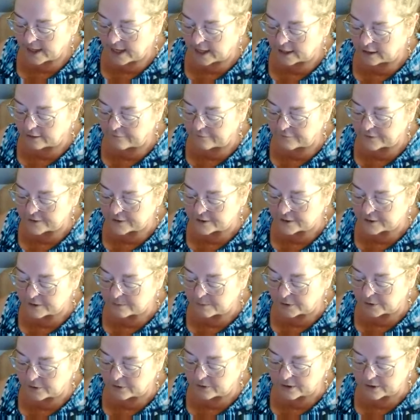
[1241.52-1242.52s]
Elephant
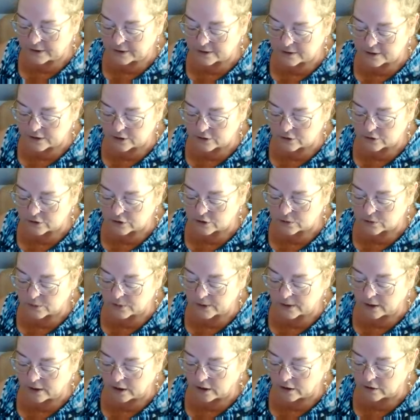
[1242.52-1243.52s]
spirit is here to
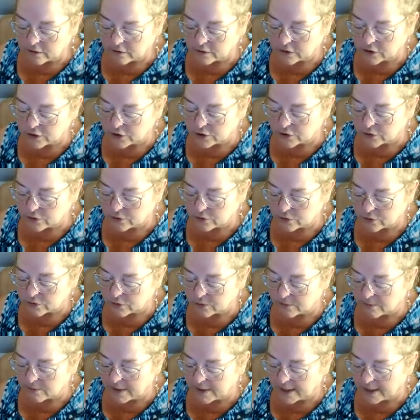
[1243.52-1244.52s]
encourage you
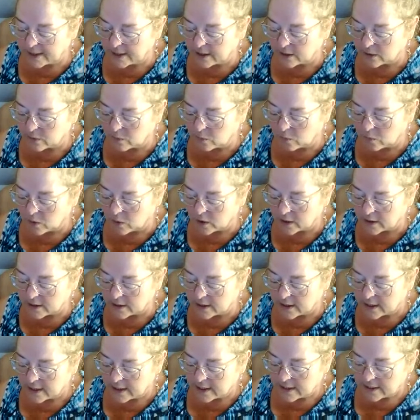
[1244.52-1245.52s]
to make it
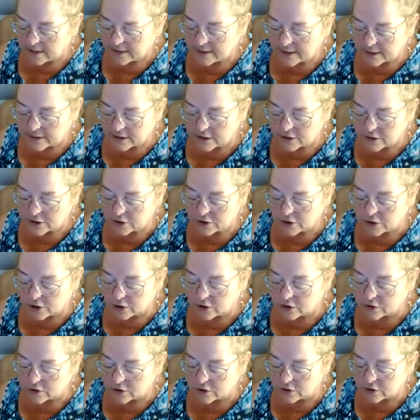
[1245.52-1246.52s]
one that
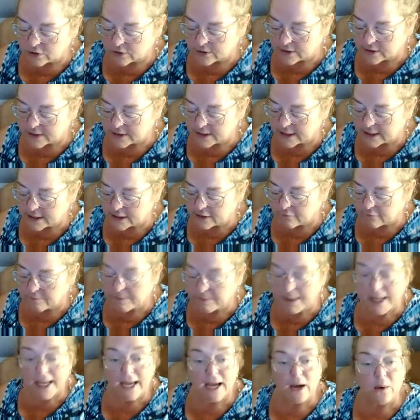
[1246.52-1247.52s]
stirs your sense
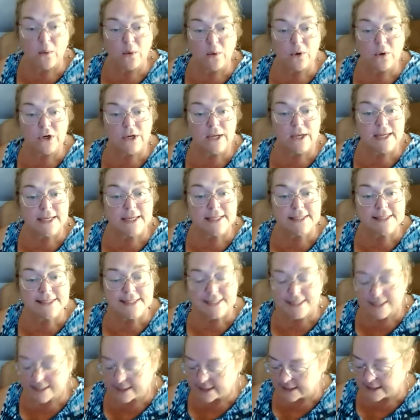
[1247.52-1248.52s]
of power and
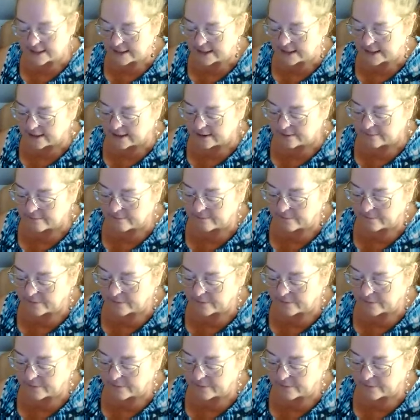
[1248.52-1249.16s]
dignity.